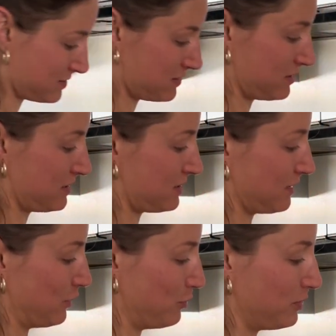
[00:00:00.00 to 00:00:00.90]
just
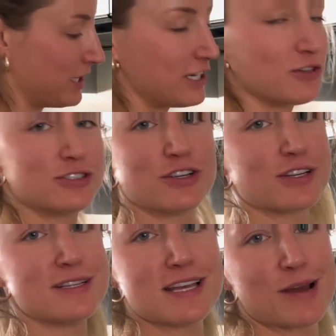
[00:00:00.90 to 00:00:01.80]
a plain old
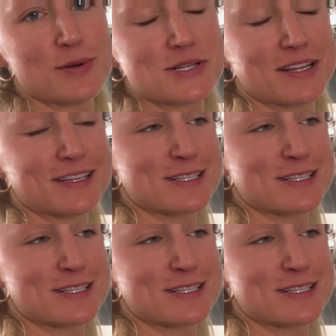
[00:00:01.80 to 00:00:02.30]
turkey sandwich, nothing